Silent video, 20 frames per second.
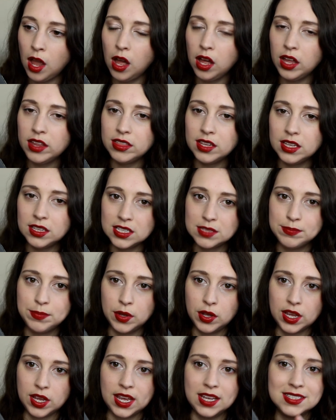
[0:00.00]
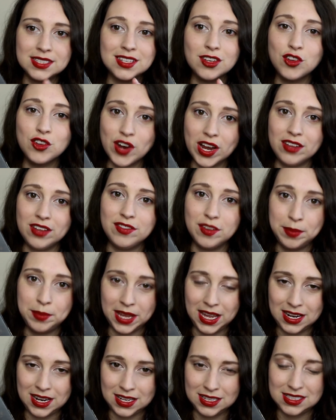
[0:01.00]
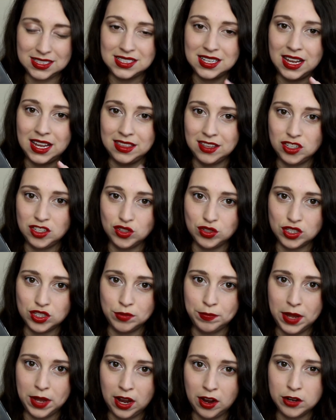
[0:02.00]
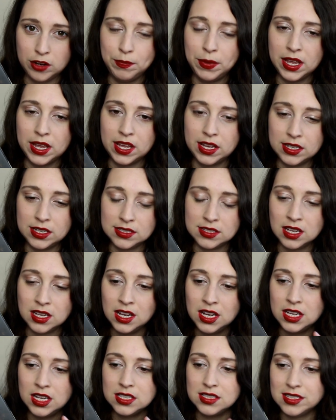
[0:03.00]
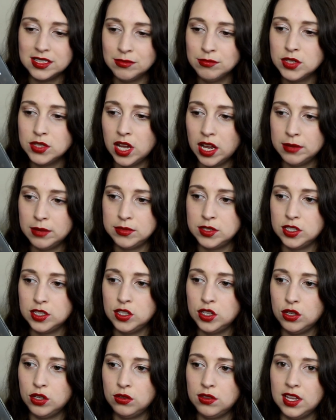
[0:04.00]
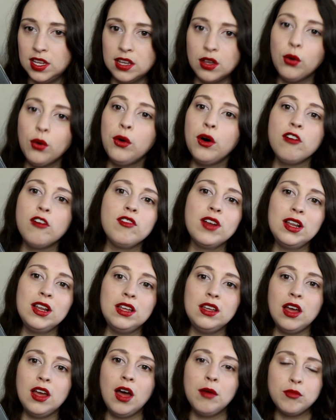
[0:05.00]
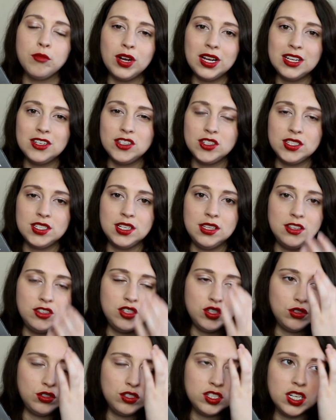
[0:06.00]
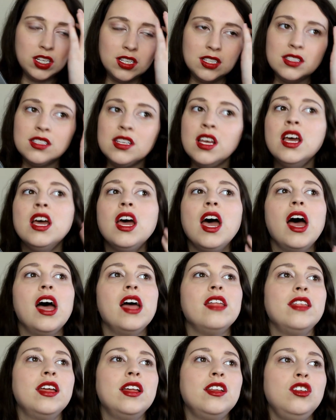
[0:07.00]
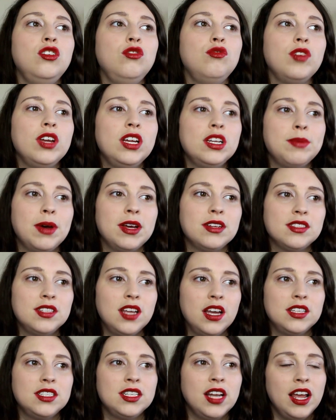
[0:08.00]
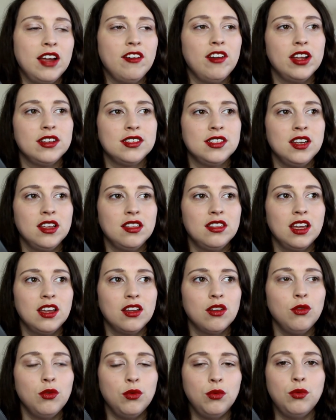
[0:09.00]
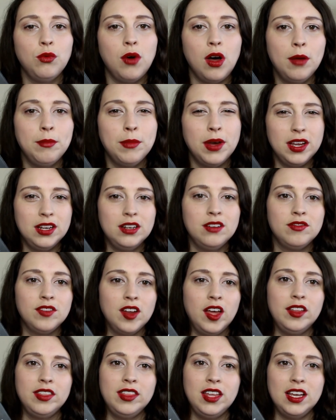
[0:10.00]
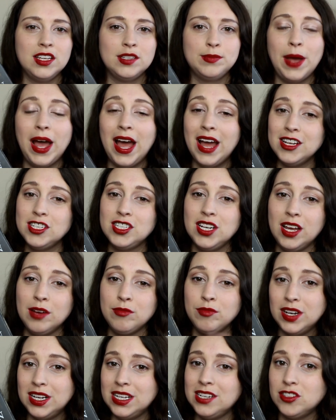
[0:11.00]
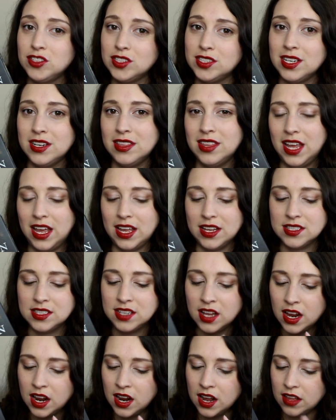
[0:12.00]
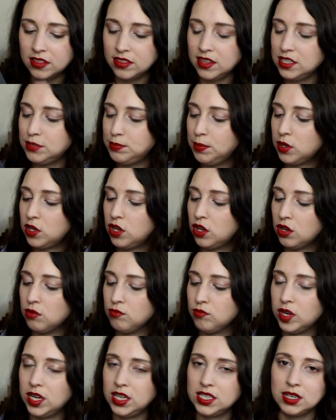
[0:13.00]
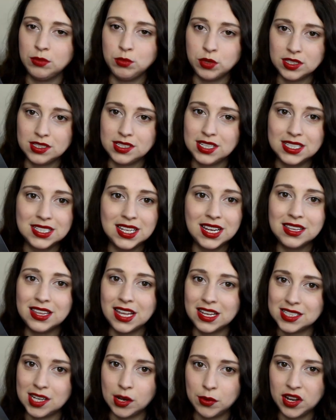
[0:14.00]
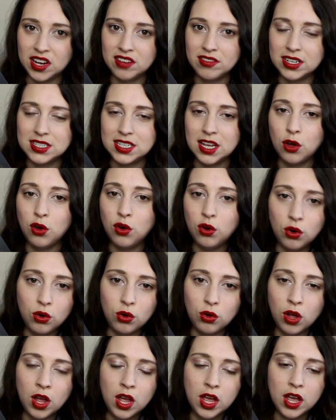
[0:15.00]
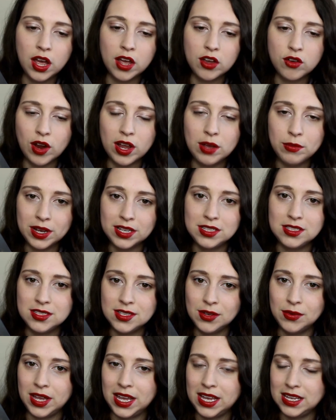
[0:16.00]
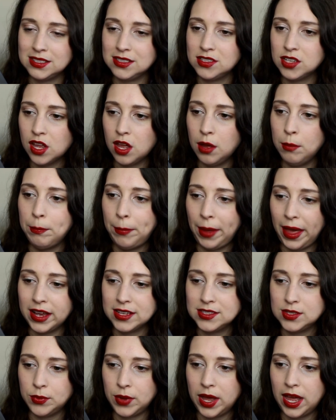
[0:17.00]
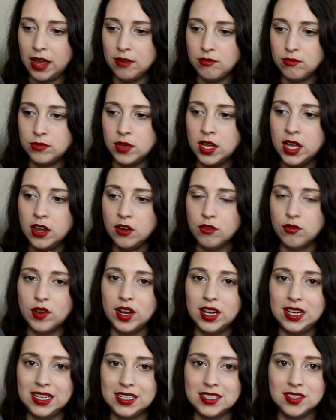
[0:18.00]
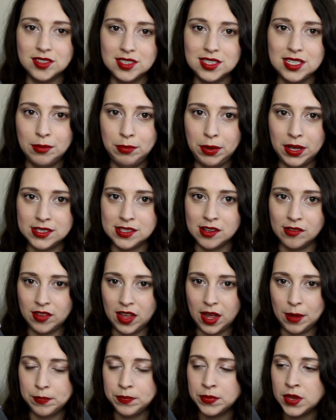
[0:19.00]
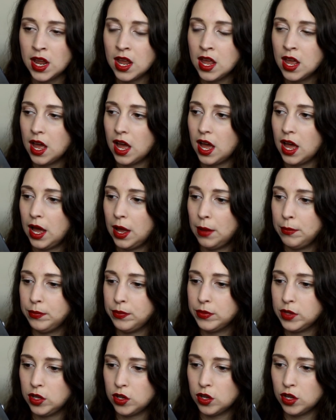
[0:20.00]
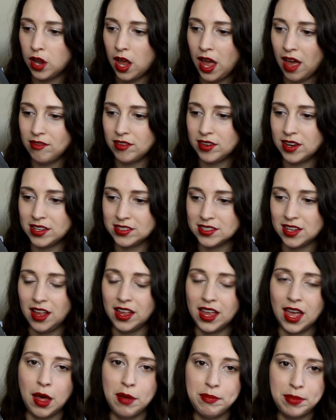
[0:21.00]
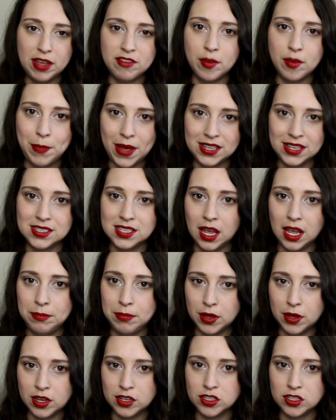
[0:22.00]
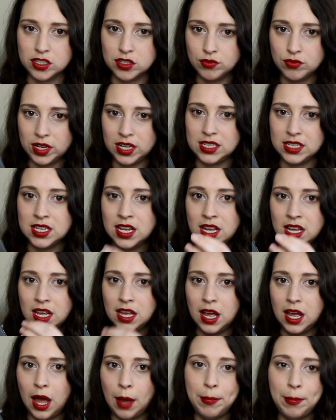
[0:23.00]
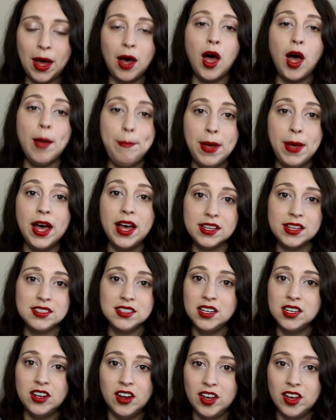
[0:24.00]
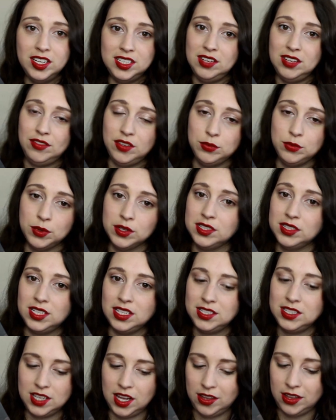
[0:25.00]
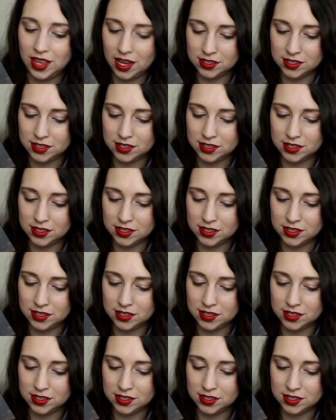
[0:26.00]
I think this book is great for beginners in the Georgian period because sometimes you think, oh, I'm really interested in the Georgians, and then you read about certain areas and you think, oh, I might have liked this, but actually I'm really interested in this. This book you can read in one sitting, that's how I read it, or a great way to do it is to come back to it and read little snippets of it. You can have it as like a bit of a bedside book and just read about a person a night if you wanted to.